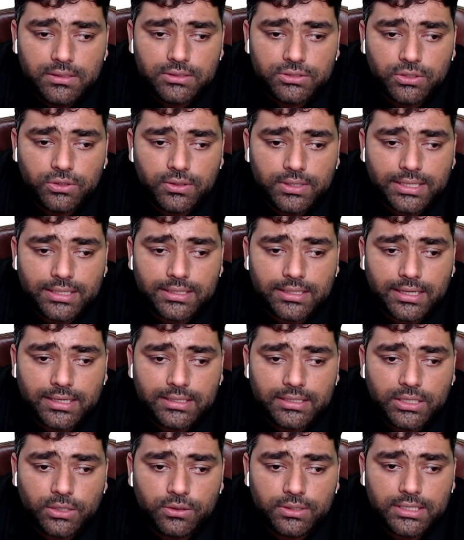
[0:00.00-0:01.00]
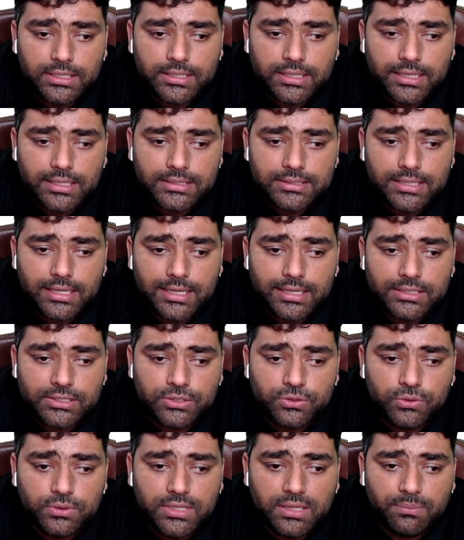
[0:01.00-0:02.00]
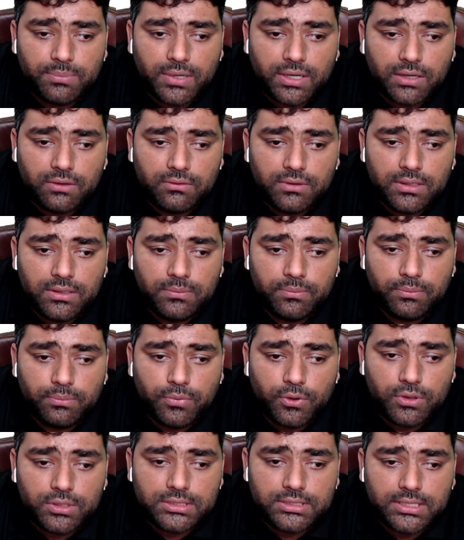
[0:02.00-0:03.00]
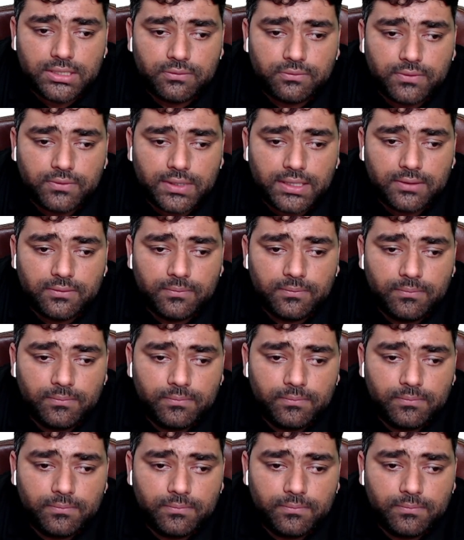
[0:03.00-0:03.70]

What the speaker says: So you can write down it as x to the power positive 5.